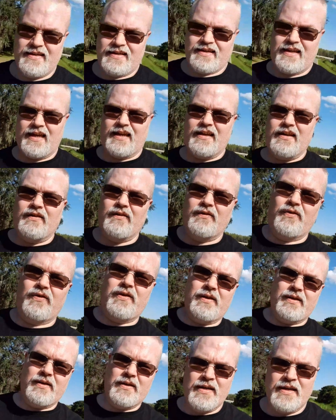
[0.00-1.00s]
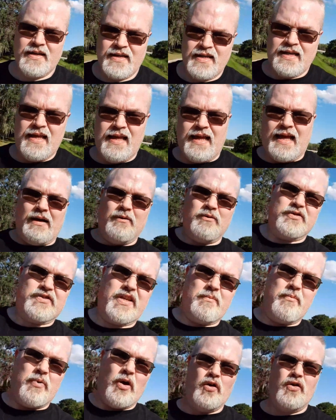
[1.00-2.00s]
kind of, I won't
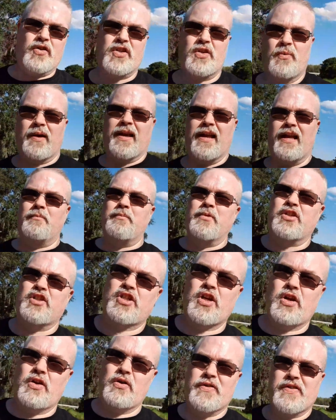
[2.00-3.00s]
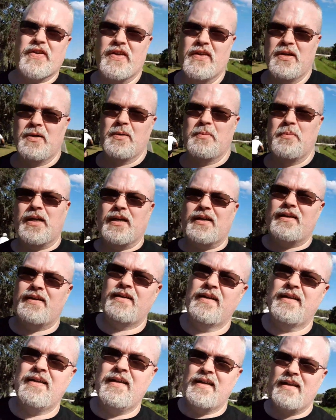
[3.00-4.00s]
say pokes around, but shows him
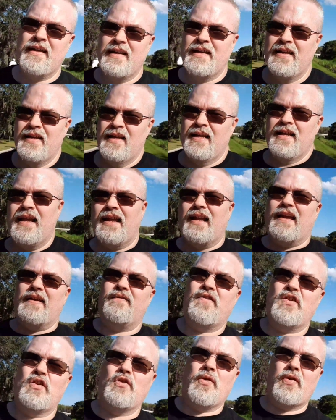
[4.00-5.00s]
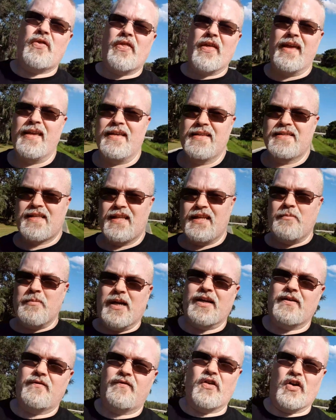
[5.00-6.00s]
a few things that he
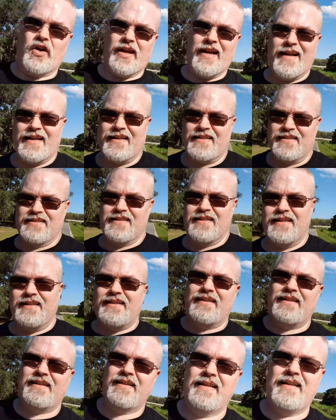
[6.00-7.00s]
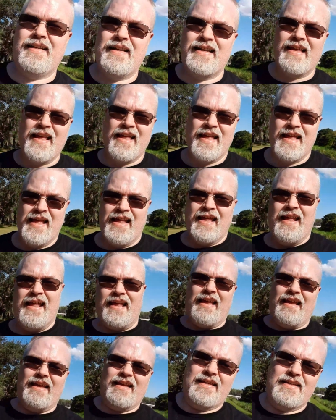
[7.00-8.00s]
might have forgotten.
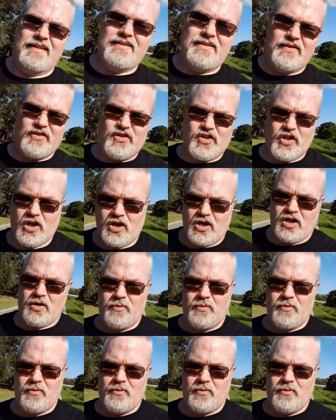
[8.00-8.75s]
And G'Kar